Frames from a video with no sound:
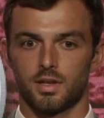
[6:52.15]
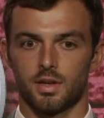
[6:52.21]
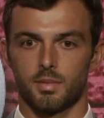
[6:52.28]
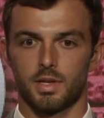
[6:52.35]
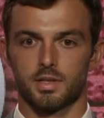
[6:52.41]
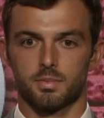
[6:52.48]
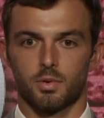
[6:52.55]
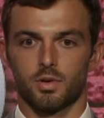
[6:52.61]
I
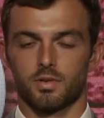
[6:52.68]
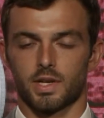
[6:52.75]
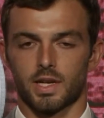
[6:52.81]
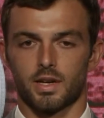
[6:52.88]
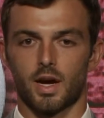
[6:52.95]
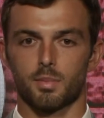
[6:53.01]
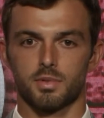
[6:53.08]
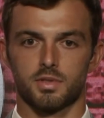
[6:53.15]
mean, it's more of like
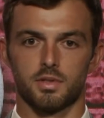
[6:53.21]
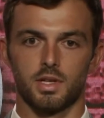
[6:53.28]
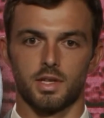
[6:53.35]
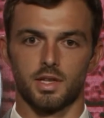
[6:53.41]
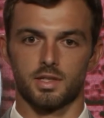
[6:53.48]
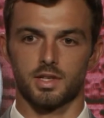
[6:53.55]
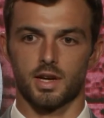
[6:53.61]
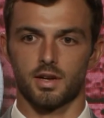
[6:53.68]
an opportunity
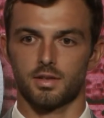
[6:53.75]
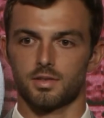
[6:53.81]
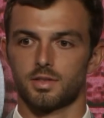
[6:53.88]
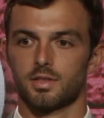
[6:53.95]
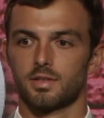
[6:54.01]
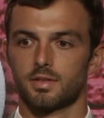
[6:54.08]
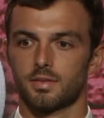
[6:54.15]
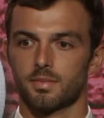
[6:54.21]
than a challenge.
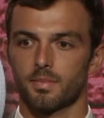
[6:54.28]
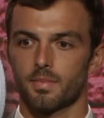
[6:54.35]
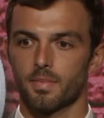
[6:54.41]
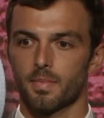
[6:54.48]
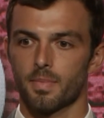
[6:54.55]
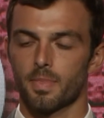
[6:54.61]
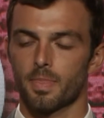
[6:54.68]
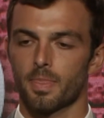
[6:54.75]

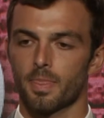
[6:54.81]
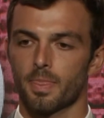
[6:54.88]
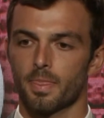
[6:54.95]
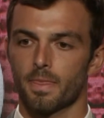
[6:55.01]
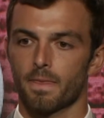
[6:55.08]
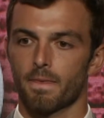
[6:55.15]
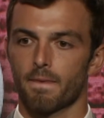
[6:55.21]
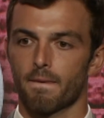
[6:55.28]

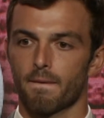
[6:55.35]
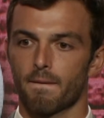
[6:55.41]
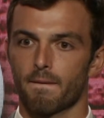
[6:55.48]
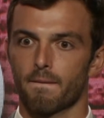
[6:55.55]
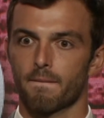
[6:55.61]
Front row.